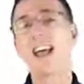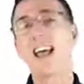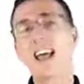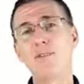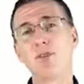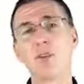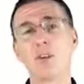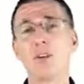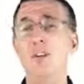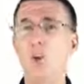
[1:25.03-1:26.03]

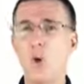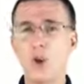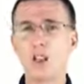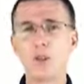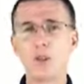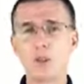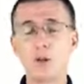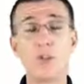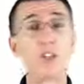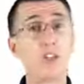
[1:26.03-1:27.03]
Afterward, the wallet
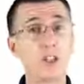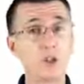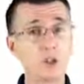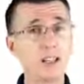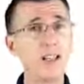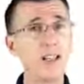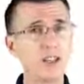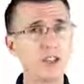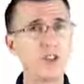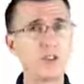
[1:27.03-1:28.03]
produces a unique
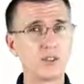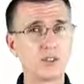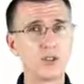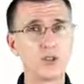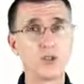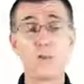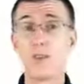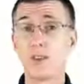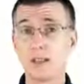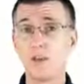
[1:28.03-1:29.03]
digital signature for
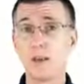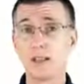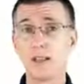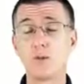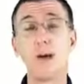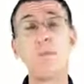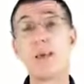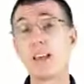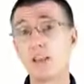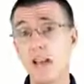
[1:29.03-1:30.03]
this message by
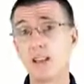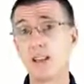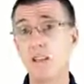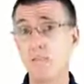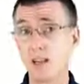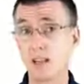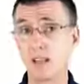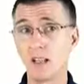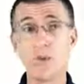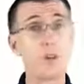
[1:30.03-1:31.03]
mathematically
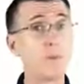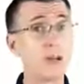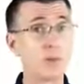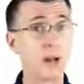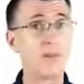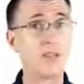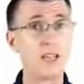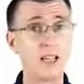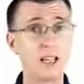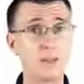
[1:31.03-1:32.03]
mixing it with my private
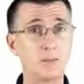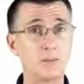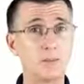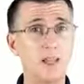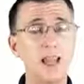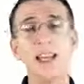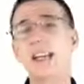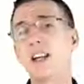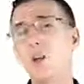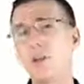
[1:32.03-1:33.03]
key.
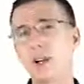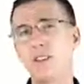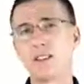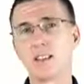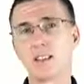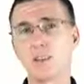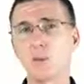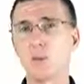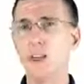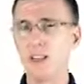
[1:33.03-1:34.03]
In our previous
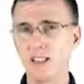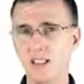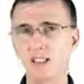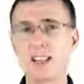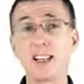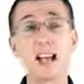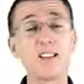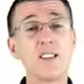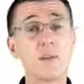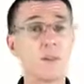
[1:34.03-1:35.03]
lesson, we discussed the
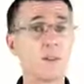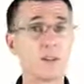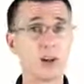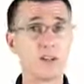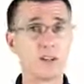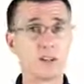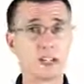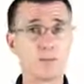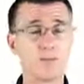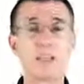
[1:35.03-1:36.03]
concept of the private
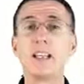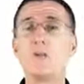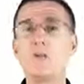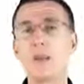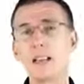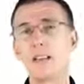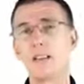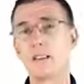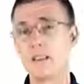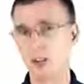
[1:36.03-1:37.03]
key. It's
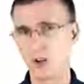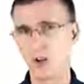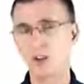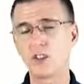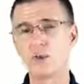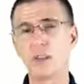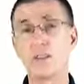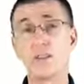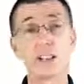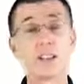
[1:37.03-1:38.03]
basically a long string
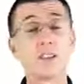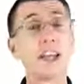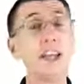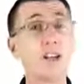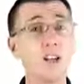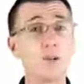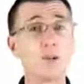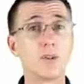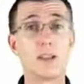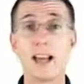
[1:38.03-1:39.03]
of letters and
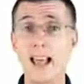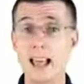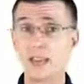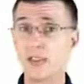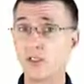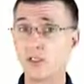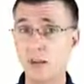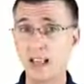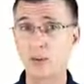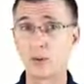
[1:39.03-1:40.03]
numbers that act as the
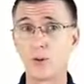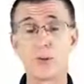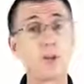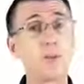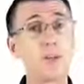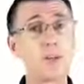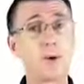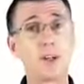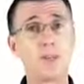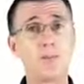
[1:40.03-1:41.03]
password for your
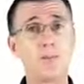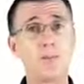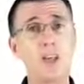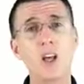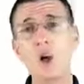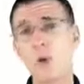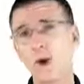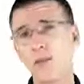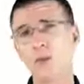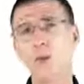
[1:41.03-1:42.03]
Bitcoins.
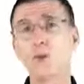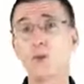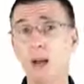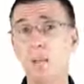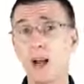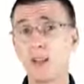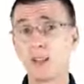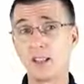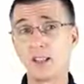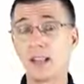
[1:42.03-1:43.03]
Whoever knows my
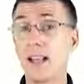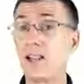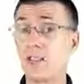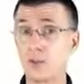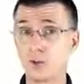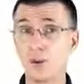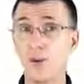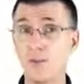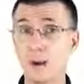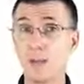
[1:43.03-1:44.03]
private key has
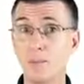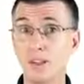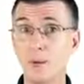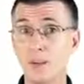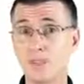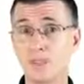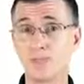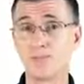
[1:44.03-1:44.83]
control of my Bitcoins.